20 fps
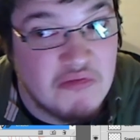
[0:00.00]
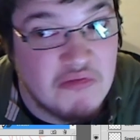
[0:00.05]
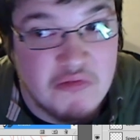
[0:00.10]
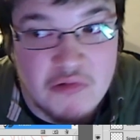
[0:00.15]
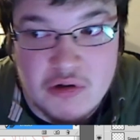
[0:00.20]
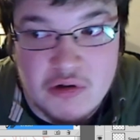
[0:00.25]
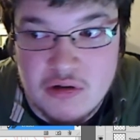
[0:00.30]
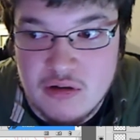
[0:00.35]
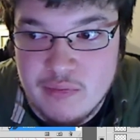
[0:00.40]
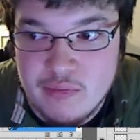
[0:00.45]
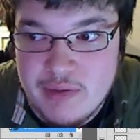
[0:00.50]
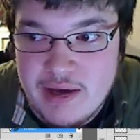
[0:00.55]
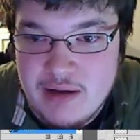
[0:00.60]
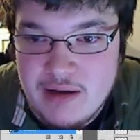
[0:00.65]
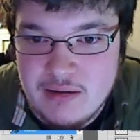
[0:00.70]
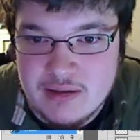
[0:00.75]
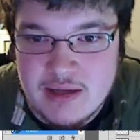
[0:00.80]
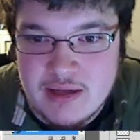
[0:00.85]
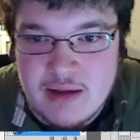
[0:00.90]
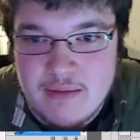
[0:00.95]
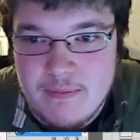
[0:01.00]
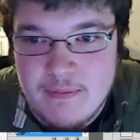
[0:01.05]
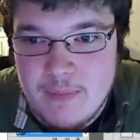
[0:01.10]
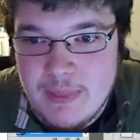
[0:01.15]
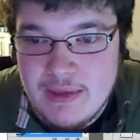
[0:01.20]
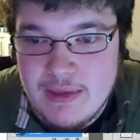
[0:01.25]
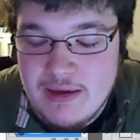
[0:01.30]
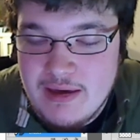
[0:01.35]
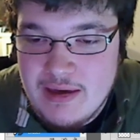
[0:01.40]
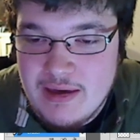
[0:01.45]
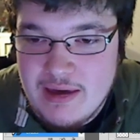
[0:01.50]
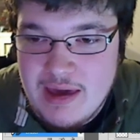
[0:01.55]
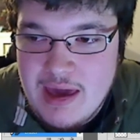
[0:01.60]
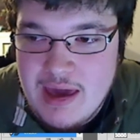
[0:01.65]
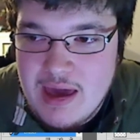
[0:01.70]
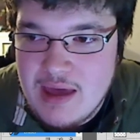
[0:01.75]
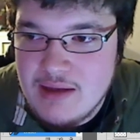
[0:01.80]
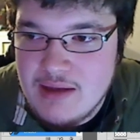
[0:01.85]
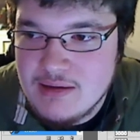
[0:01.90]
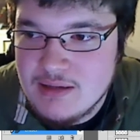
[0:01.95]
One whole panel done.
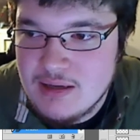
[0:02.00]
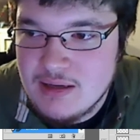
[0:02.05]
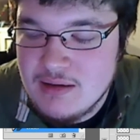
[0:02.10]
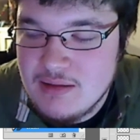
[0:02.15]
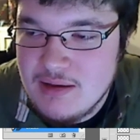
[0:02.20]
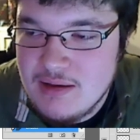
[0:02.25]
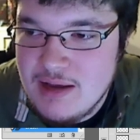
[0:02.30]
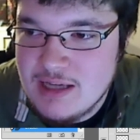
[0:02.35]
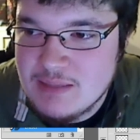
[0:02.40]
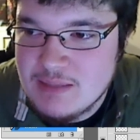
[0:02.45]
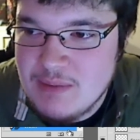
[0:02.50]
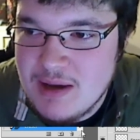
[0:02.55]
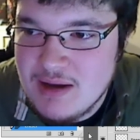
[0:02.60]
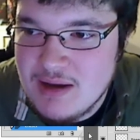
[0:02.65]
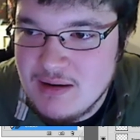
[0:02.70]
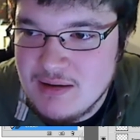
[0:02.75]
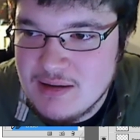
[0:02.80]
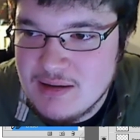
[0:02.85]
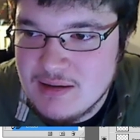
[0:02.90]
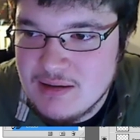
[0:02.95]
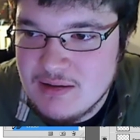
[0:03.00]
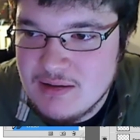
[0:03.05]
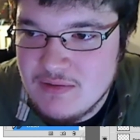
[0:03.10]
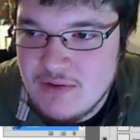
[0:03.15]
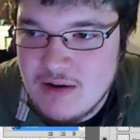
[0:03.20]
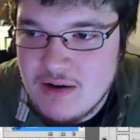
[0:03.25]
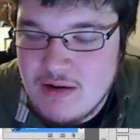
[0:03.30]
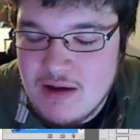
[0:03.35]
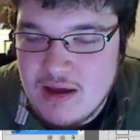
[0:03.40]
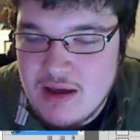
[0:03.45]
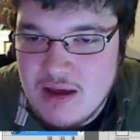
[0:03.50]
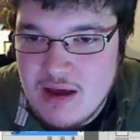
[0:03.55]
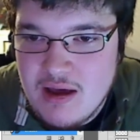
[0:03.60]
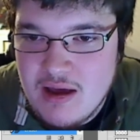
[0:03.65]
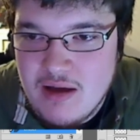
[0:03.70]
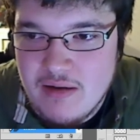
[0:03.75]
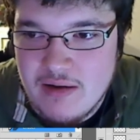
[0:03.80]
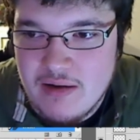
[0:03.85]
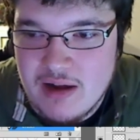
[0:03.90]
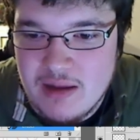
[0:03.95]
And the next panel isn't very
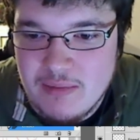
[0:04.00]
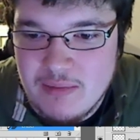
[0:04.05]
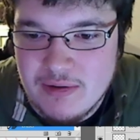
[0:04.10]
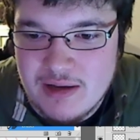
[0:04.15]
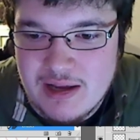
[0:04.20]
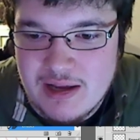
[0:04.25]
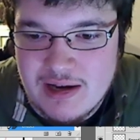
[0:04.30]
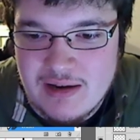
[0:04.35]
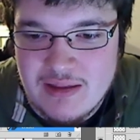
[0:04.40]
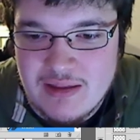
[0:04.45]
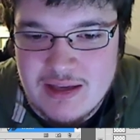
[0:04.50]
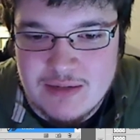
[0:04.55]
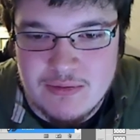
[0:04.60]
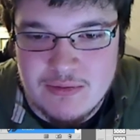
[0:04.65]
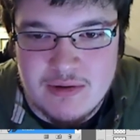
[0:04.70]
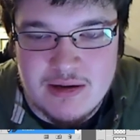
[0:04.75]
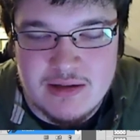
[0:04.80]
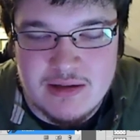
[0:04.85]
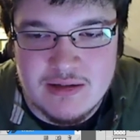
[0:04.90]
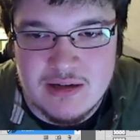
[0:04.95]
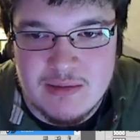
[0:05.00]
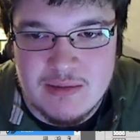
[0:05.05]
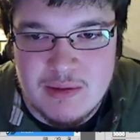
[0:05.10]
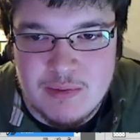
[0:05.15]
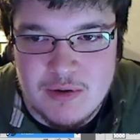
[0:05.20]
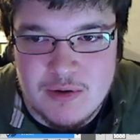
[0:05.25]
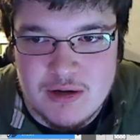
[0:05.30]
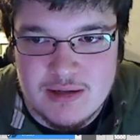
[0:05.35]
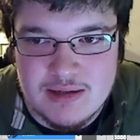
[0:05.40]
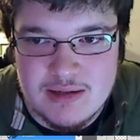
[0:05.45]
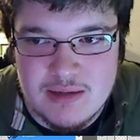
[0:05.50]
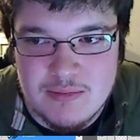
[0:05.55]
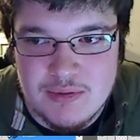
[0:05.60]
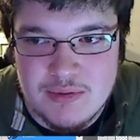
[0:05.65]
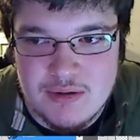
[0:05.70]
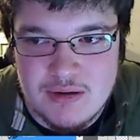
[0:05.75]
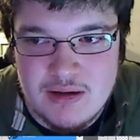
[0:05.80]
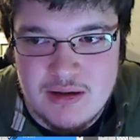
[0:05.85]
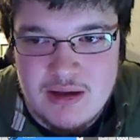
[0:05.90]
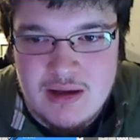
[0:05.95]
complicated. This one is going to be pretty
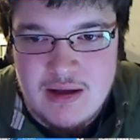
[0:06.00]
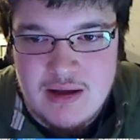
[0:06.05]
simple.